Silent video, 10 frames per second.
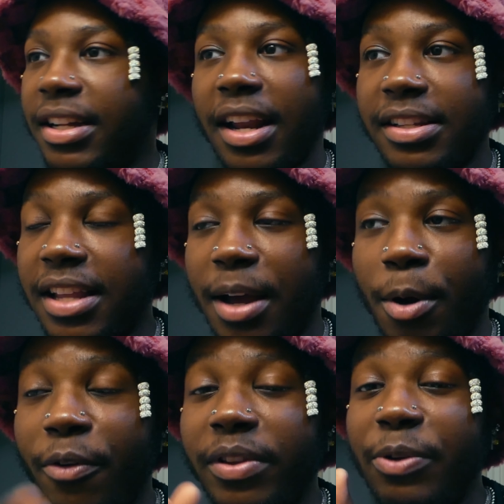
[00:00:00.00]
gotta stop.
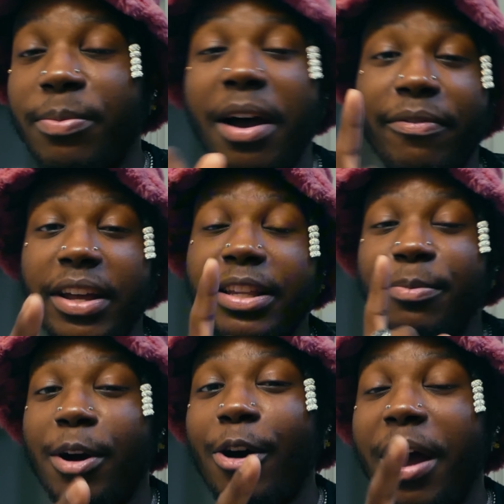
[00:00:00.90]
Hopefully with my fit
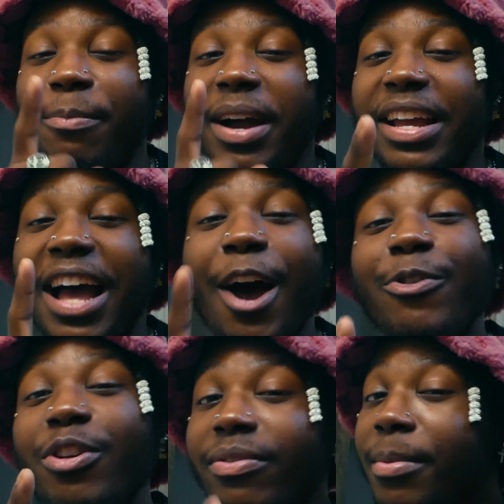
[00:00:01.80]
tomorrow, I might I
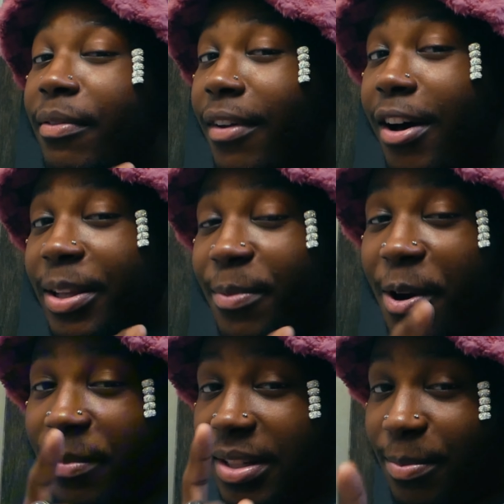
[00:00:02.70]
don't know if I'm gonna vlog
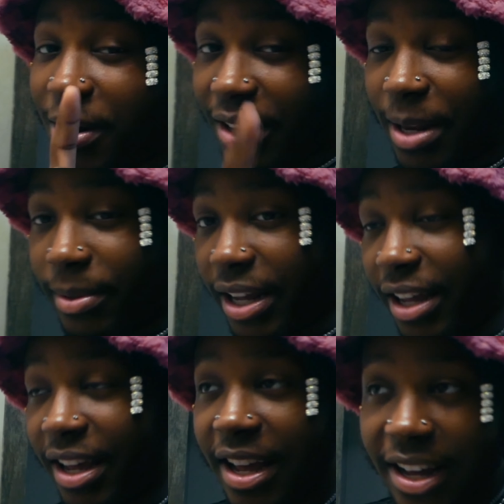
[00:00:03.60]
tomorrow, but tomorrow Labor Day.